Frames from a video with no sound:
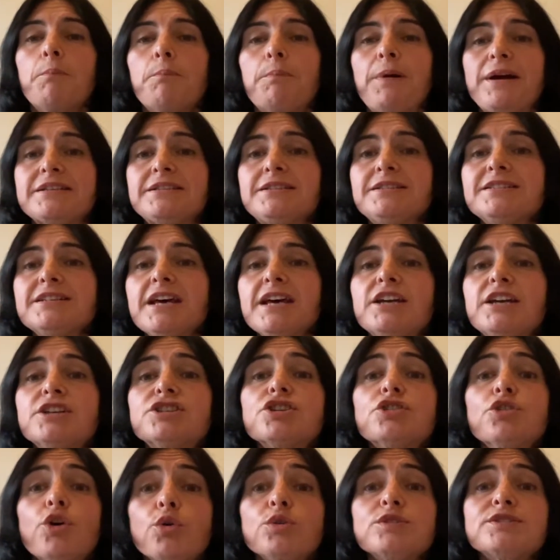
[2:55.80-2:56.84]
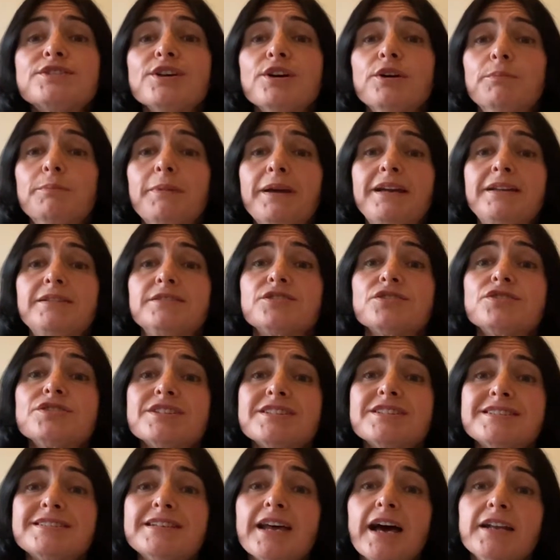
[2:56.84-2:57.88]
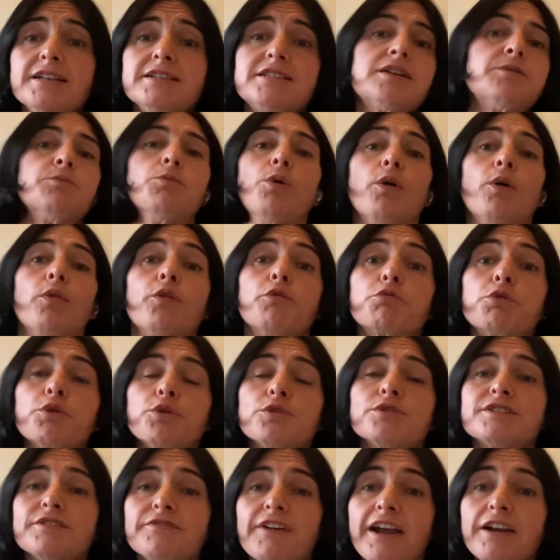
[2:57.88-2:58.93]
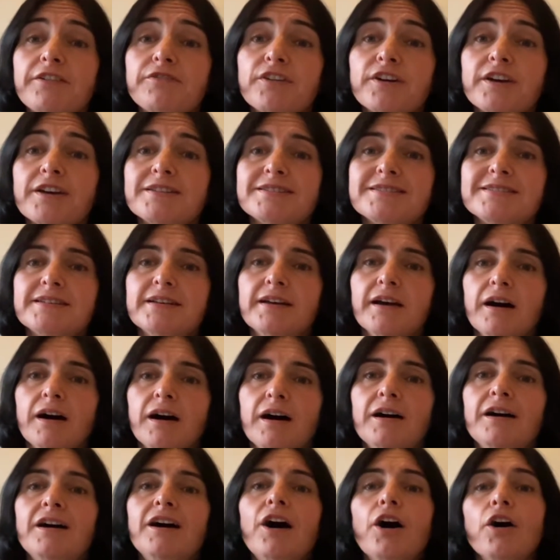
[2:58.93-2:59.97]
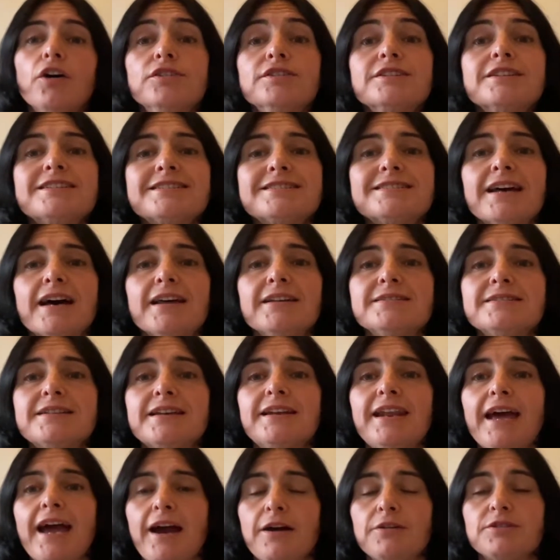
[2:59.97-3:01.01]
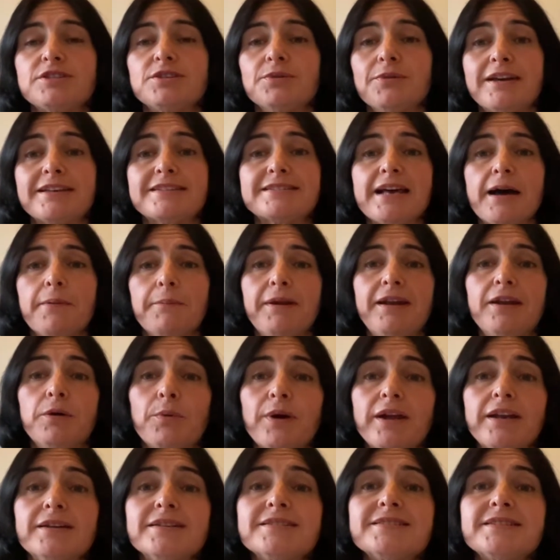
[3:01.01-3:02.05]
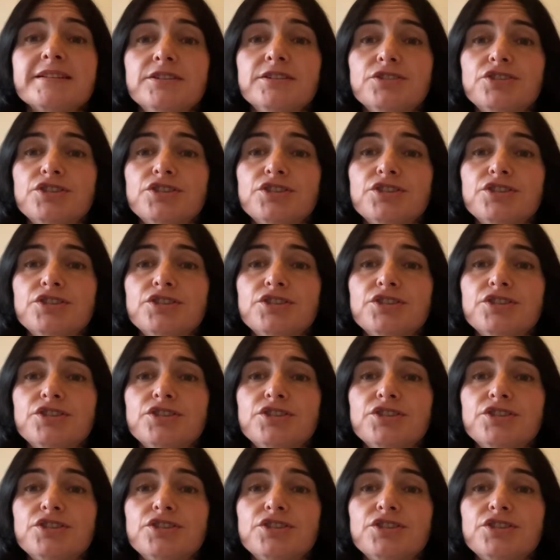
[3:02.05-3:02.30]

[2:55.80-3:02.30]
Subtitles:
Presentation also means understanding what the rules of advocacy are, understanding how to examine a witness in